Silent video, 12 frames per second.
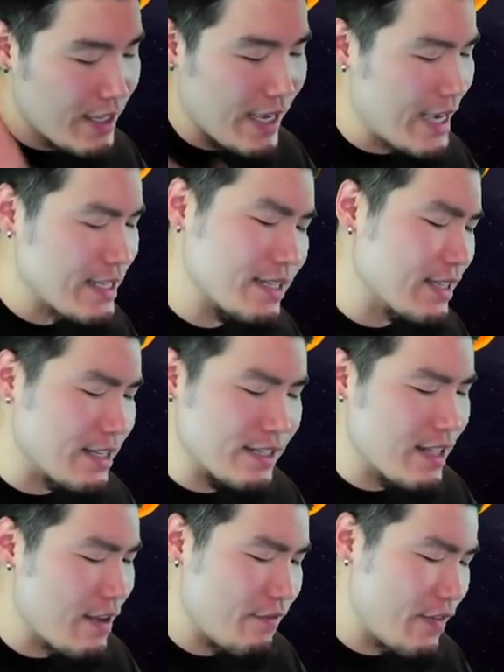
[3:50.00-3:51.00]
as I said,
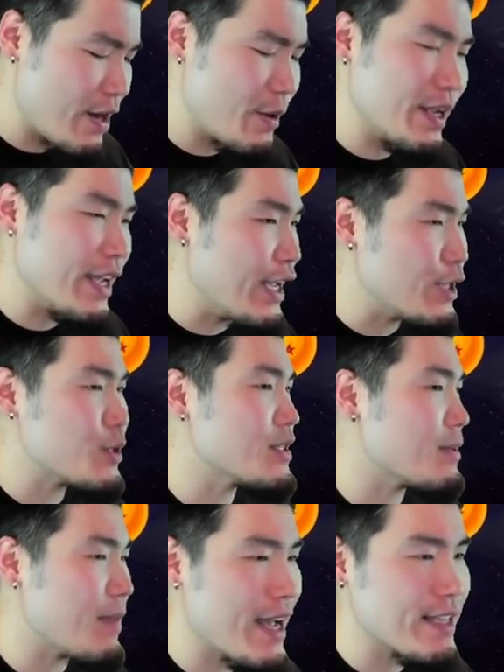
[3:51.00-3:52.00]
just a very
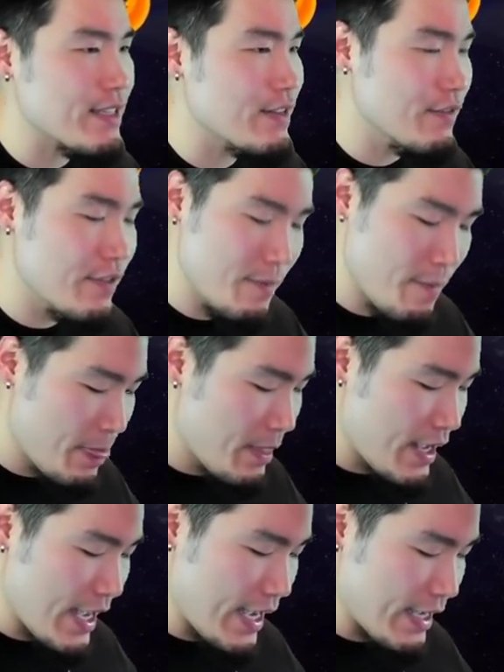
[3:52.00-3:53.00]
interesting passive
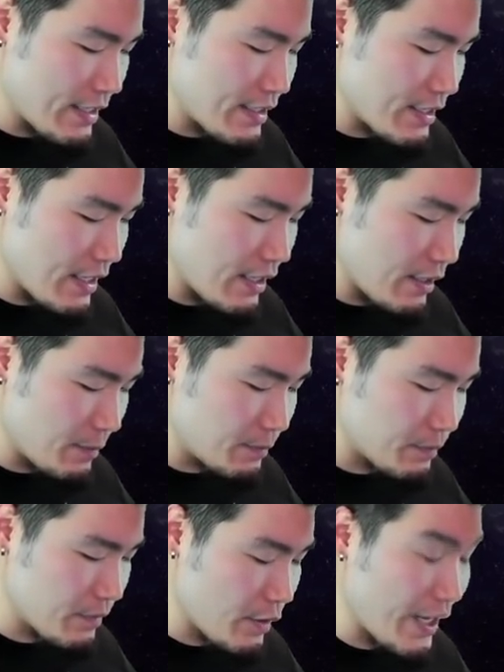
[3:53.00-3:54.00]
and um,
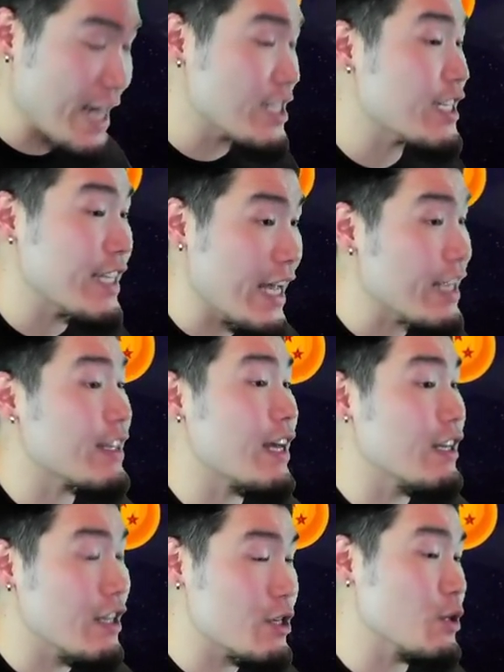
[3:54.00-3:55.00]
they're actually getting that
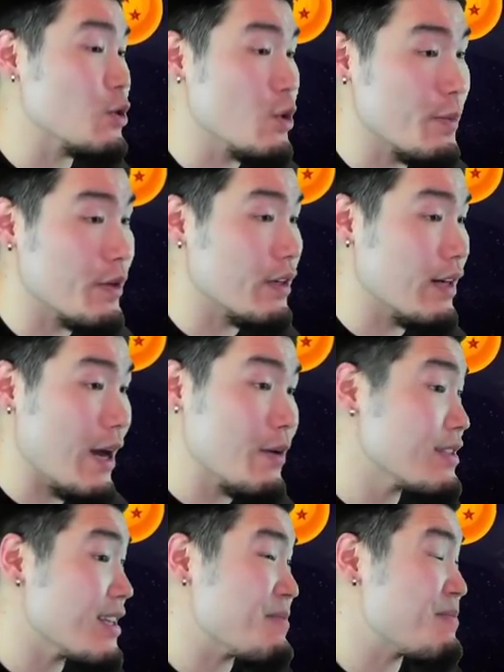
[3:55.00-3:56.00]
additional super, I
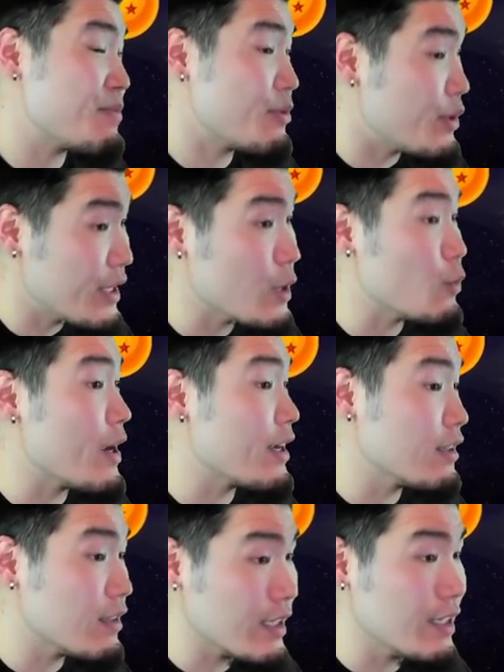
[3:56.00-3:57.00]
would say pretty
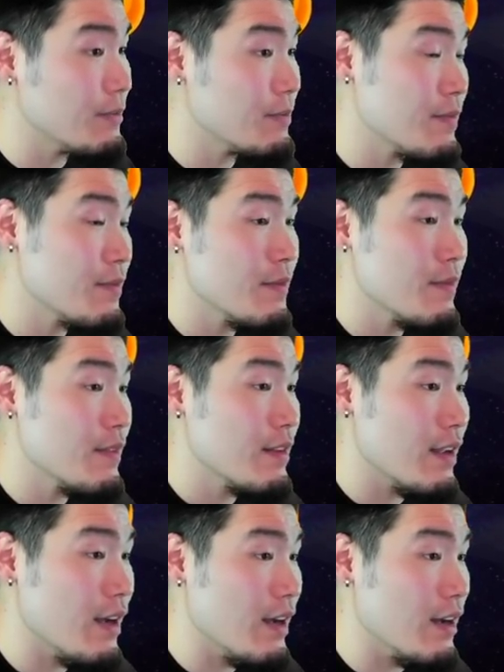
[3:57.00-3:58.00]
regularly,
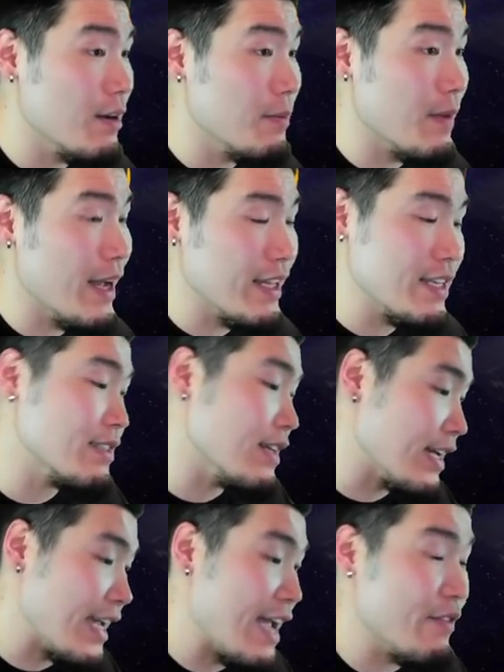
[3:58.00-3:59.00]
um, at least
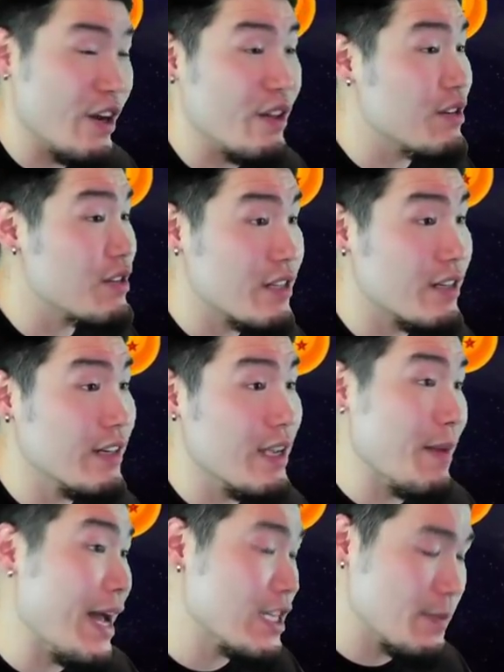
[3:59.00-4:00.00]
like every other turn in
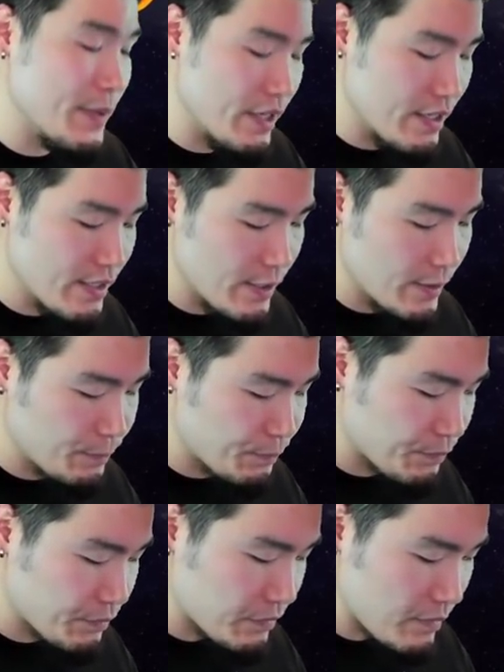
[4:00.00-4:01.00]
my experience.
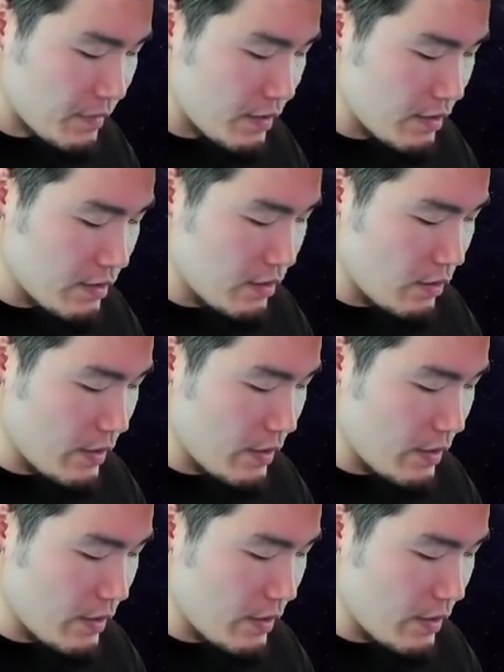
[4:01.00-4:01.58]
So